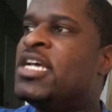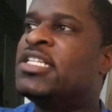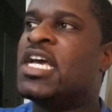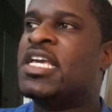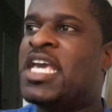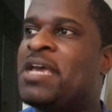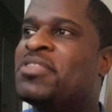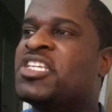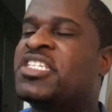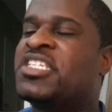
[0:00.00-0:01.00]
to keep
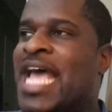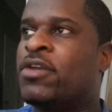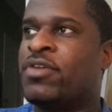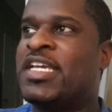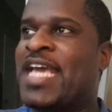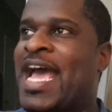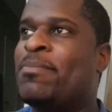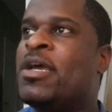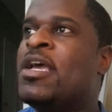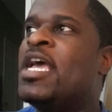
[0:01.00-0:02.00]
the salary
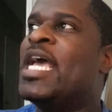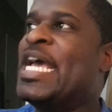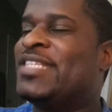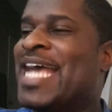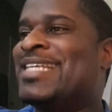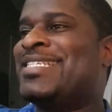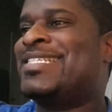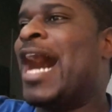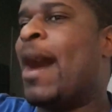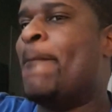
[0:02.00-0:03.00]
cap if that's
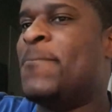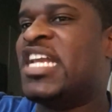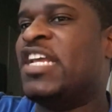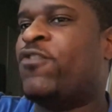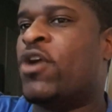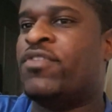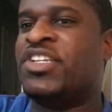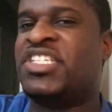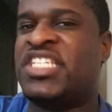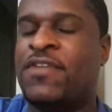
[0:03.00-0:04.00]
top money for a
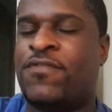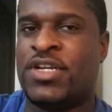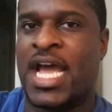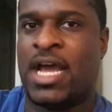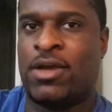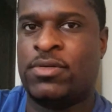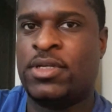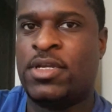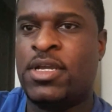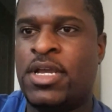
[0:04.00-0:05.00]
receiver now.
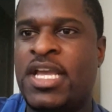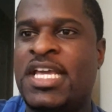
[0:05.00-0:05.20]
He